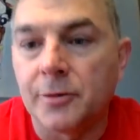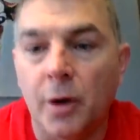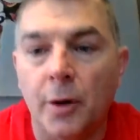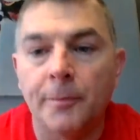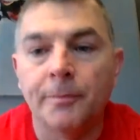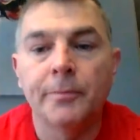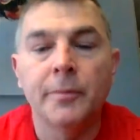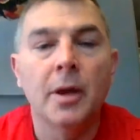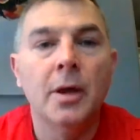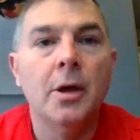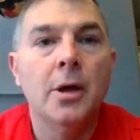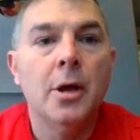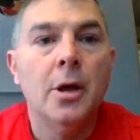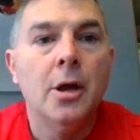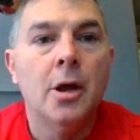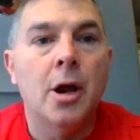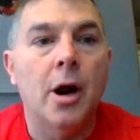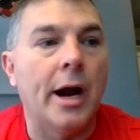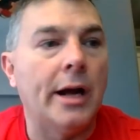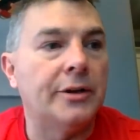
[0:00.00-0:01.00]
So.
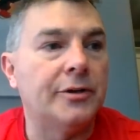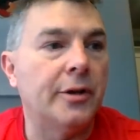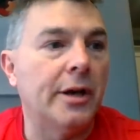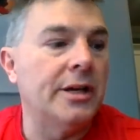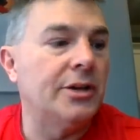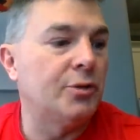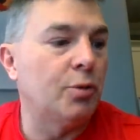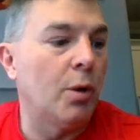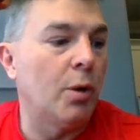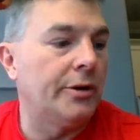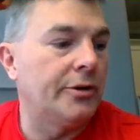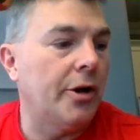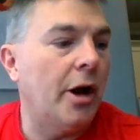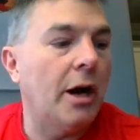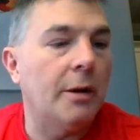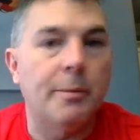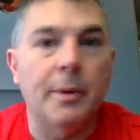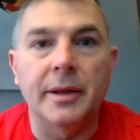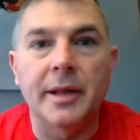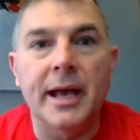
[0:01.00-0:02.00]
All right, so I just want to
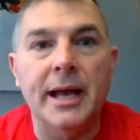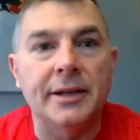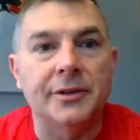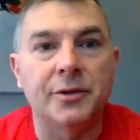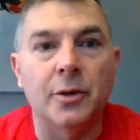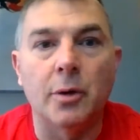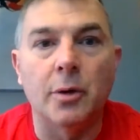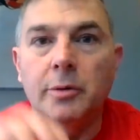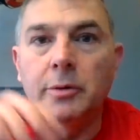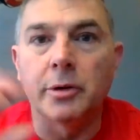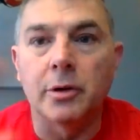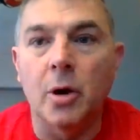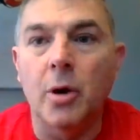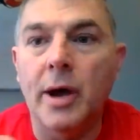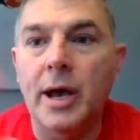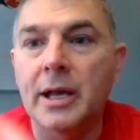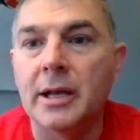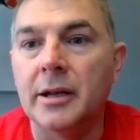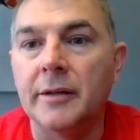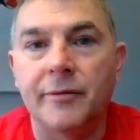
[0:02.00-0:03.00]
talk about that. So go
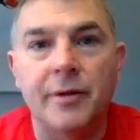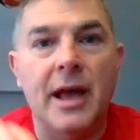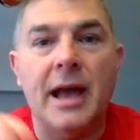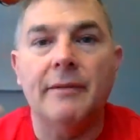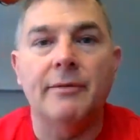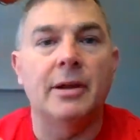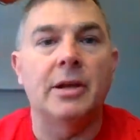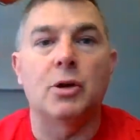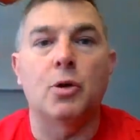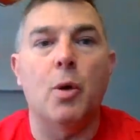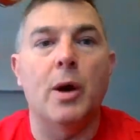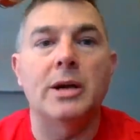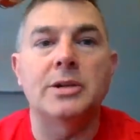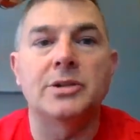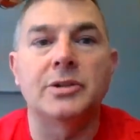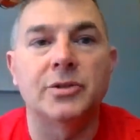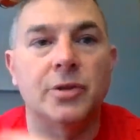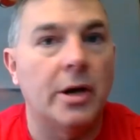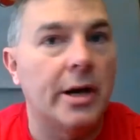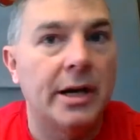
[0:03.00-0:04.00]
ahead and if you have any
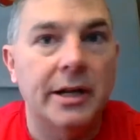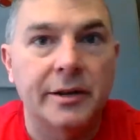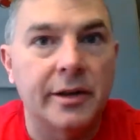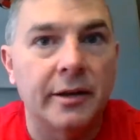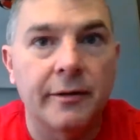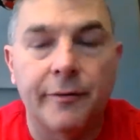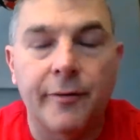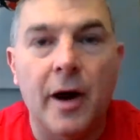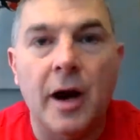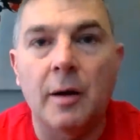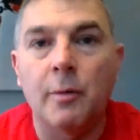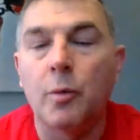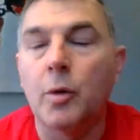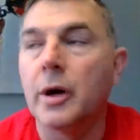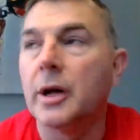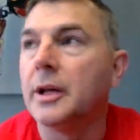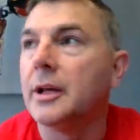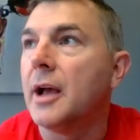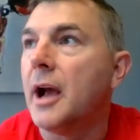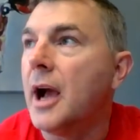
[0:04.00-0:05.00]
questions on anything, fire
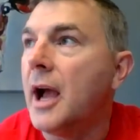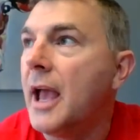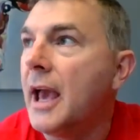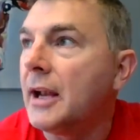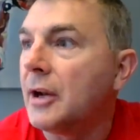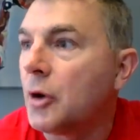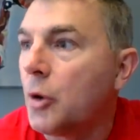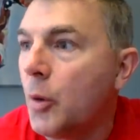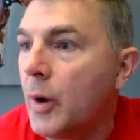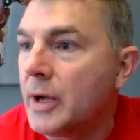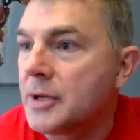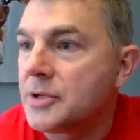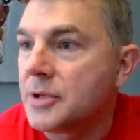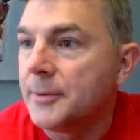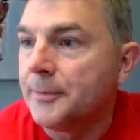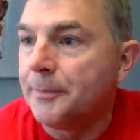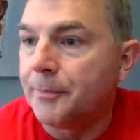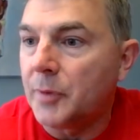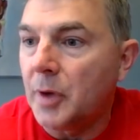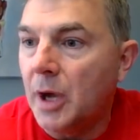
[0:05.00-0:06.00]
away. I had a
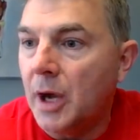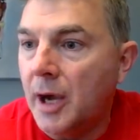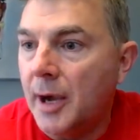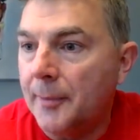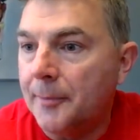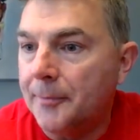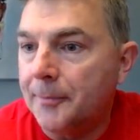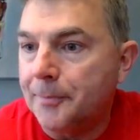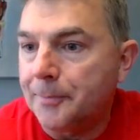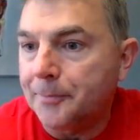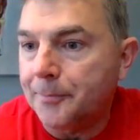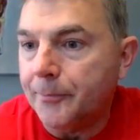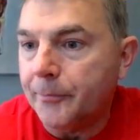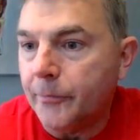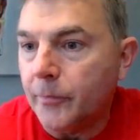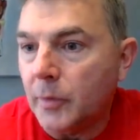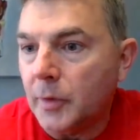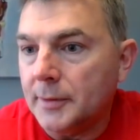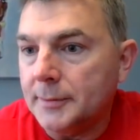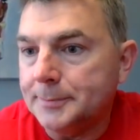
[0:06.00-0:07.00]
question. Um,
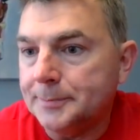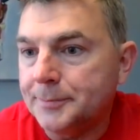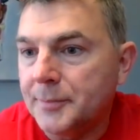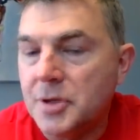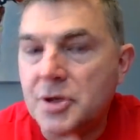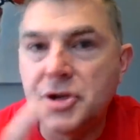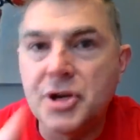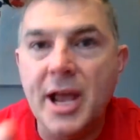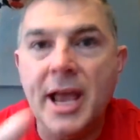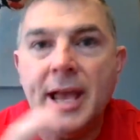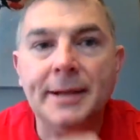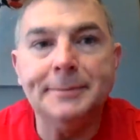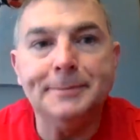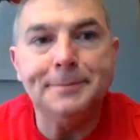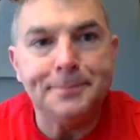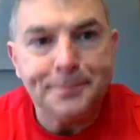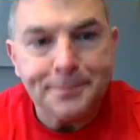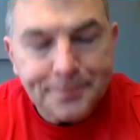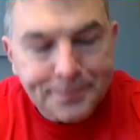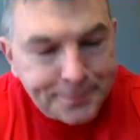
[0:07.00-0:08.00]
Jen
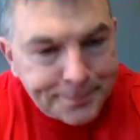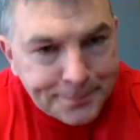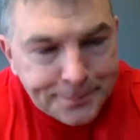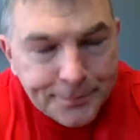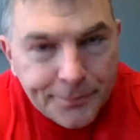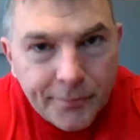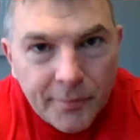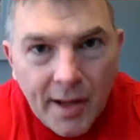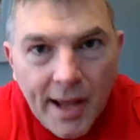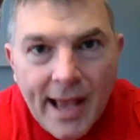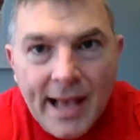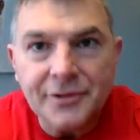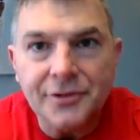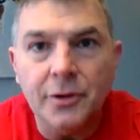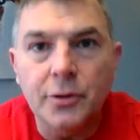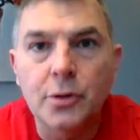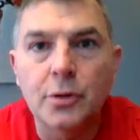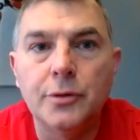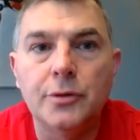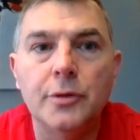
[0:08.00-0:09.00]
asked
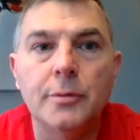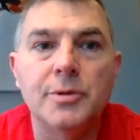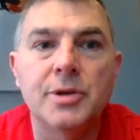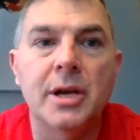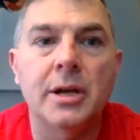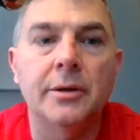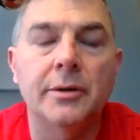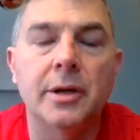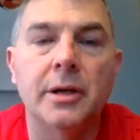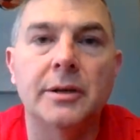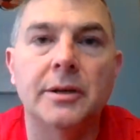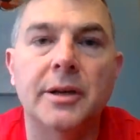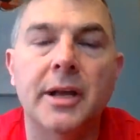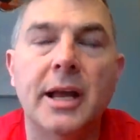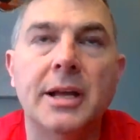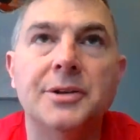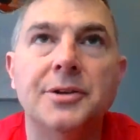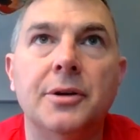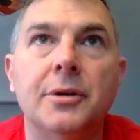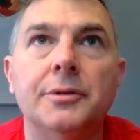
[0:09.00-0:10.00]
on YouTube channel the other
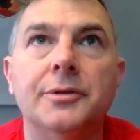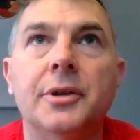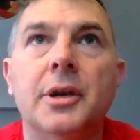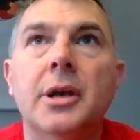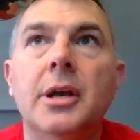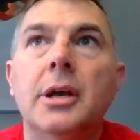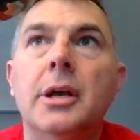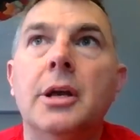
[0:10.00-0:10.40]
day. She goes,